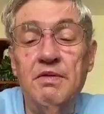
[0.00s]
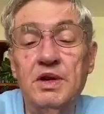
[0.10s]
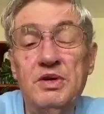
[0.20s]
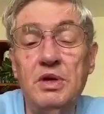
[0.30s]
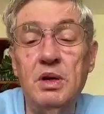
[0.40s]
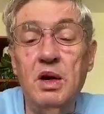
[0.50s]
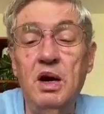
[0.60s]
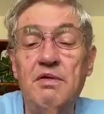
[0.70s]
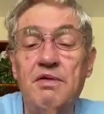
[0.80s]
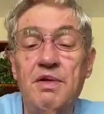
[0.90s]
finish it
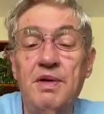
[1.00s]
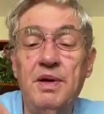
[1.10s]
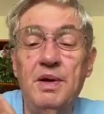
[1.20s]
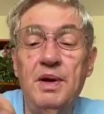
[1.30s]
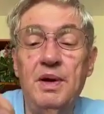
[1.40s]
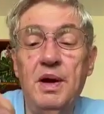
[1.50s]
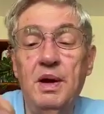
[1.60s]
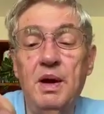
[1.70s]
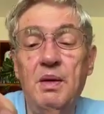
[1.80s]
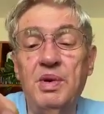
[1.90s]
off
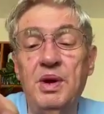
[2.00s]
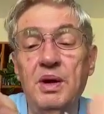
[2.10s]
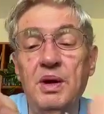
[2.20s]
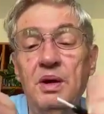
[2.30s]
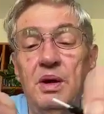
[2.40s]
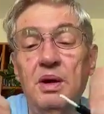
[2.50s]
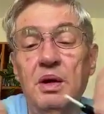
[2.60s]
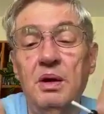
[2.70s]
up here.